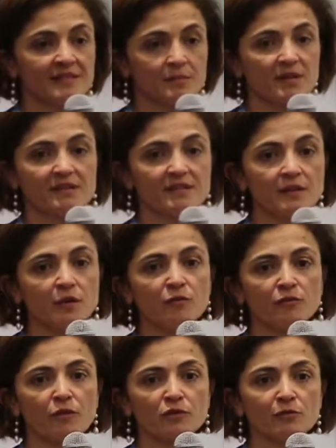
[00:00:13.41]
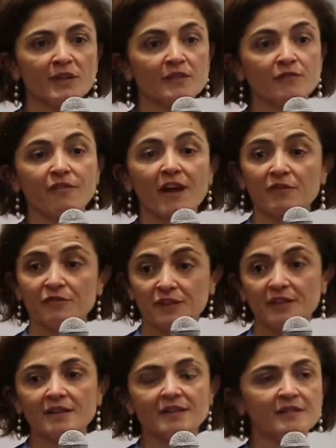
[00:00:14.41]
in Brazil for 25
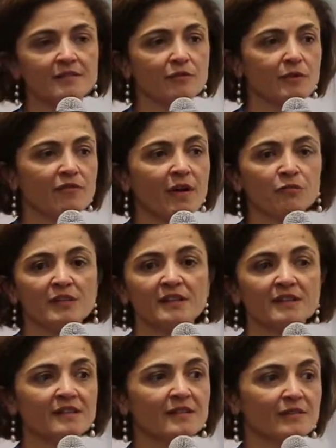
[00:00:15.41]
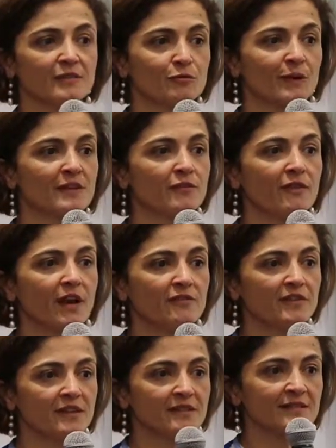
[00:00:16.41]
years. We founded it
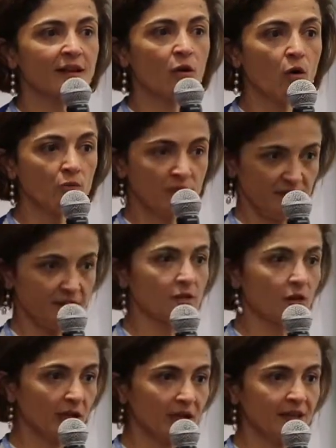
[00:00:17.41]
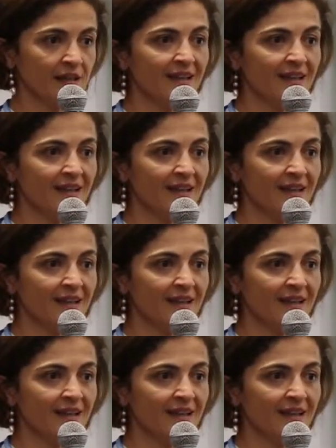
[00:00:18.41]
25 years ago. Is it okay?